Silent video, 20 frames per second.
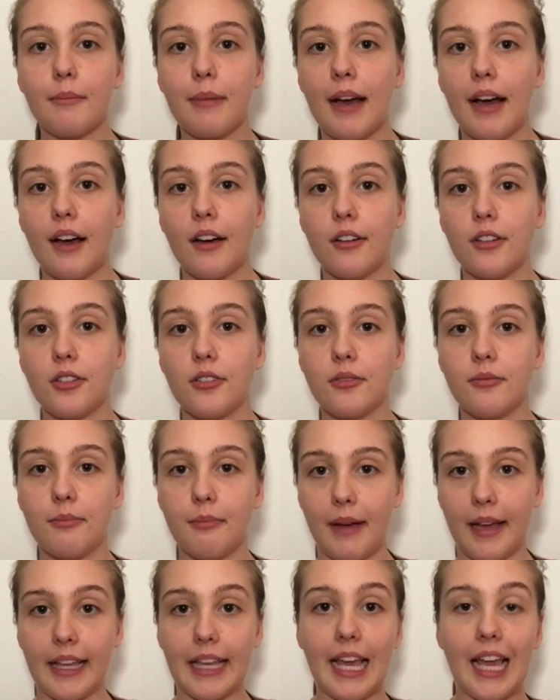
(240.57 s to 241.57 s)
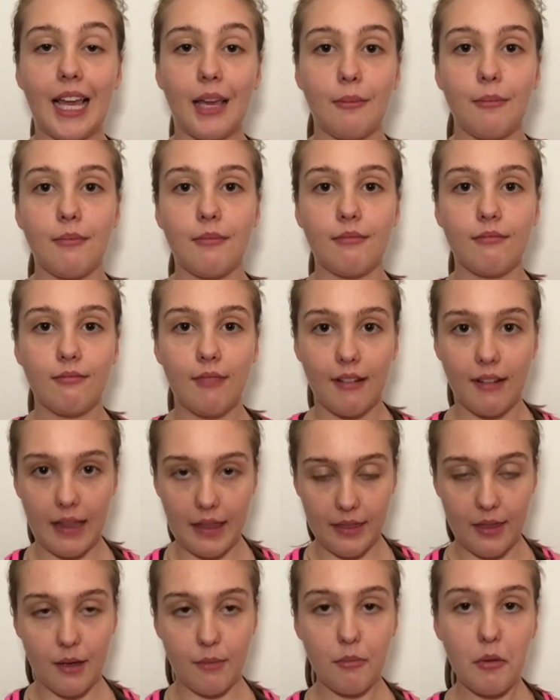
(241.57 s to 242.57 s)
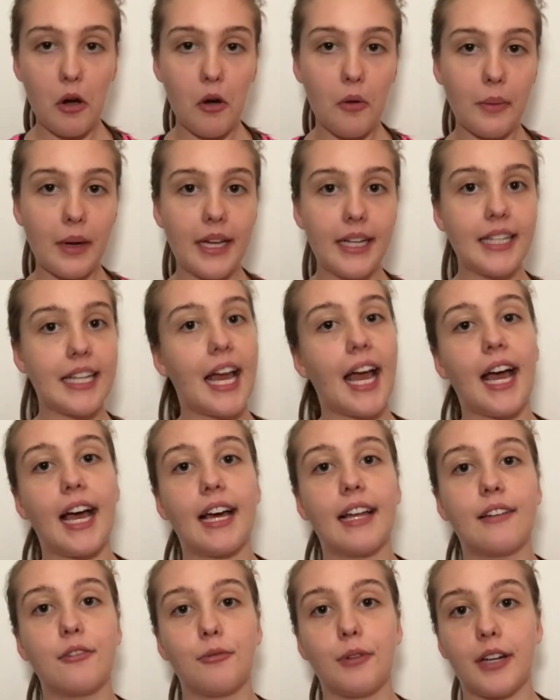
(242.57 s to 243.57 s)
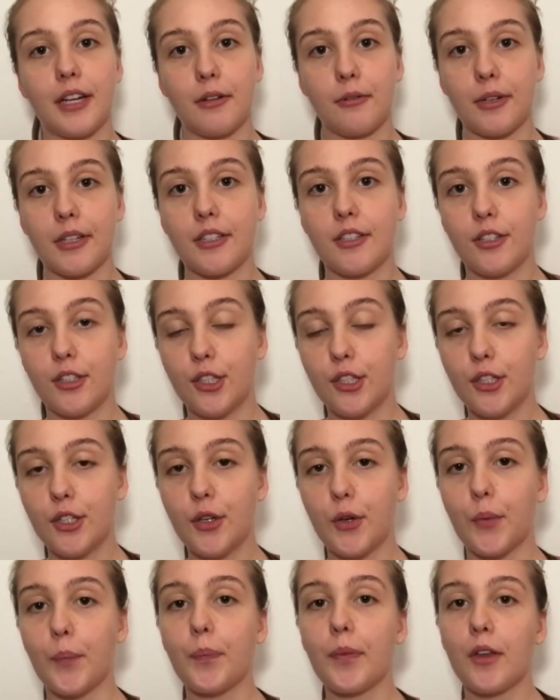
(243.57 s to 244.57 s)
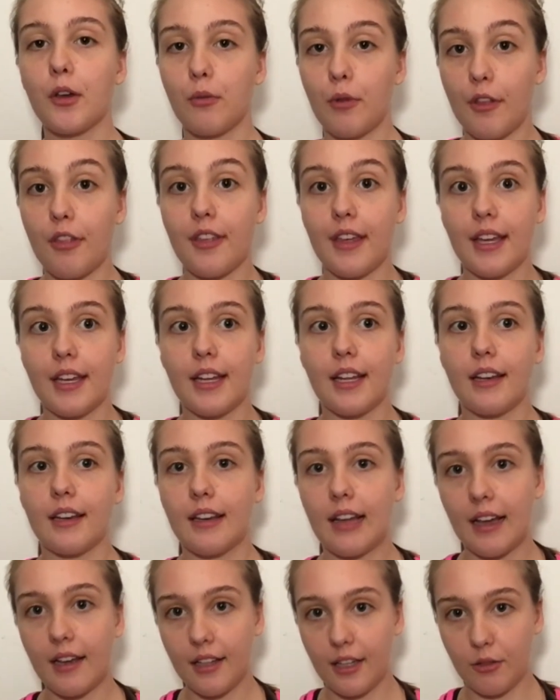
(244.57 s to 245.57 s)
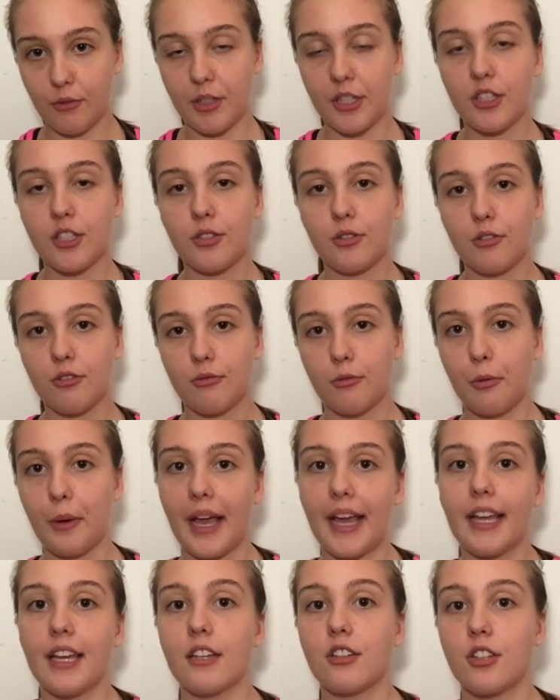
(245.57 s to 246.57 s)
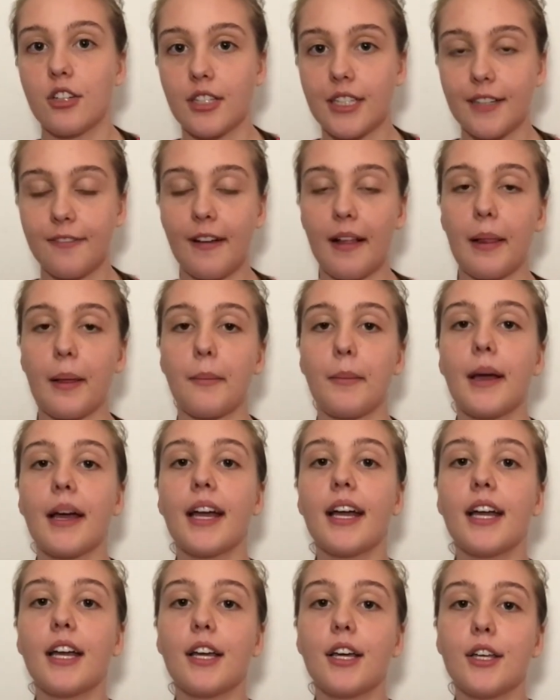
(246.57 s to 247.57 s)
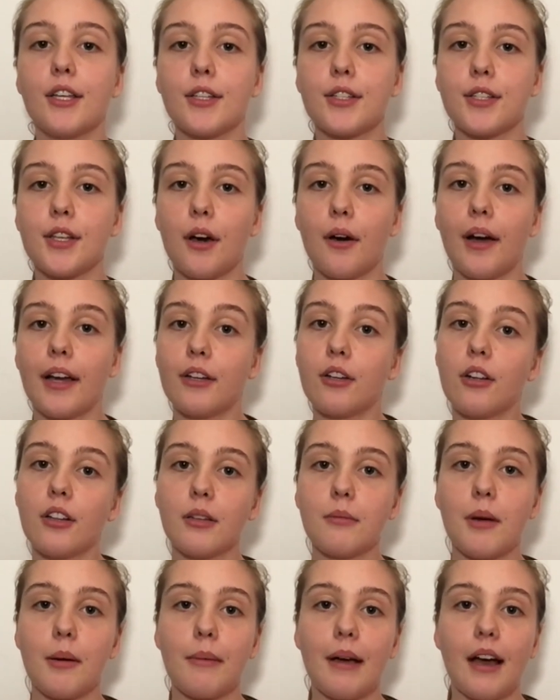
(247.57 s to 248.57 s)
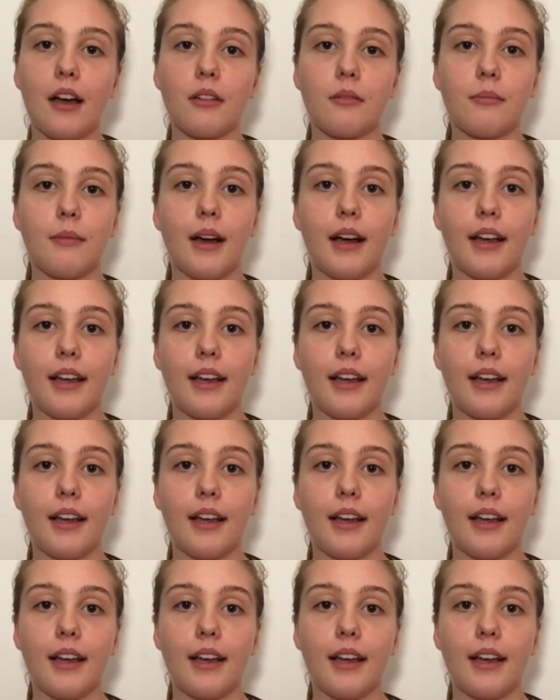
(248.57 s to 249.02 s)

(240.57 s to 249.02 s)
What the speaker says: about my game at that moment and what I wanted to do with it and in which way it should develop. So I told him about